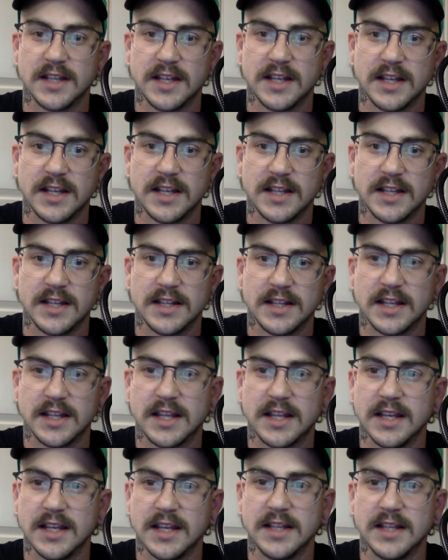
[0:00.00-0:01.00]
The
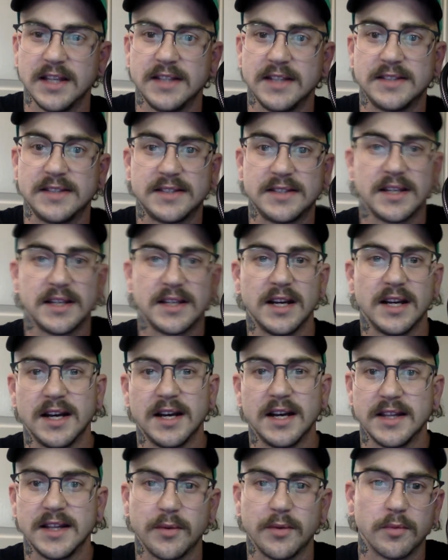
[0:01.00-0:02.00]
kids,
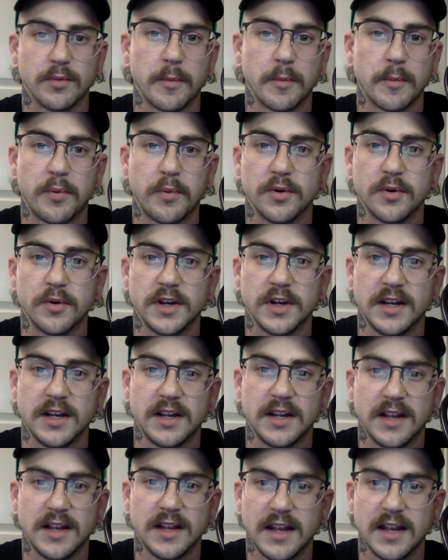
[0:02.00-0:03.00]
they were reported
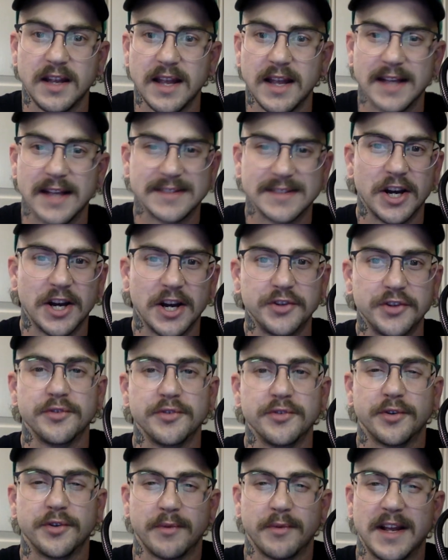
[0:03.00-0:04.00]
as under
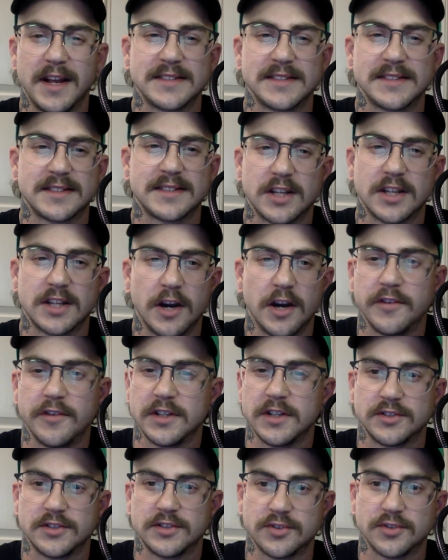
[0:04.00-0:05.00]
duress, covered in
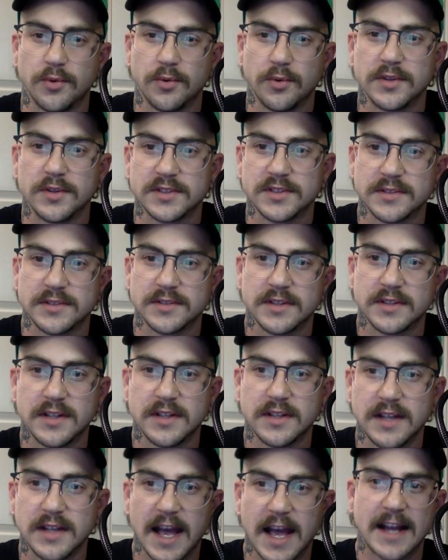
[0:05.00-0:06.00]
sores,
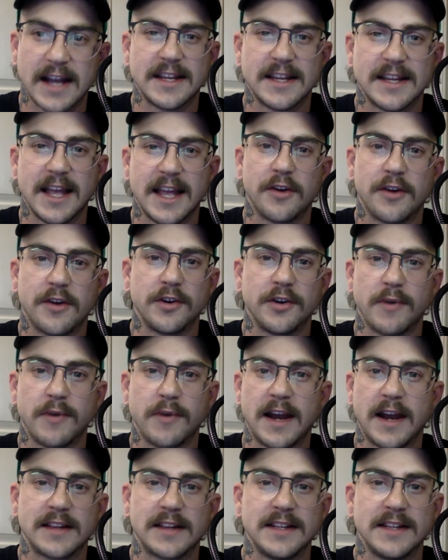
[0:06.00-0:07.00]
acting out and
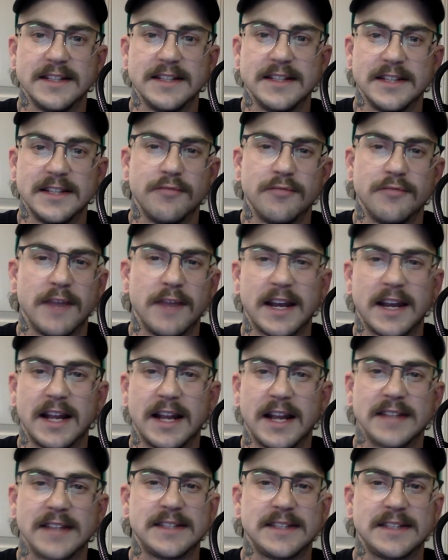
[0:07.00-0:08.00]
erratically, and didn't recognize
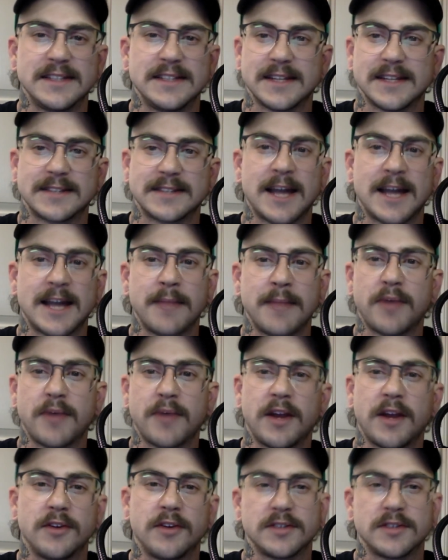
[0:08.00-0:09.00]
things like
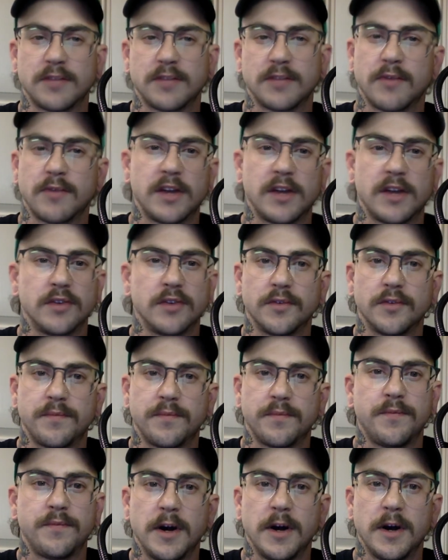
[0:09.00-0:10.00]
typewriters, like regular
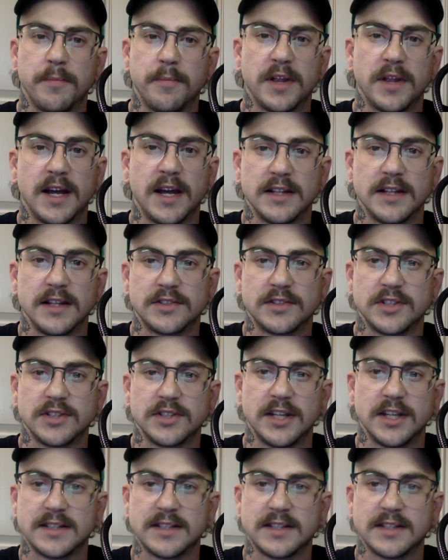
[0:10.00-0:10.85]
appliance shit.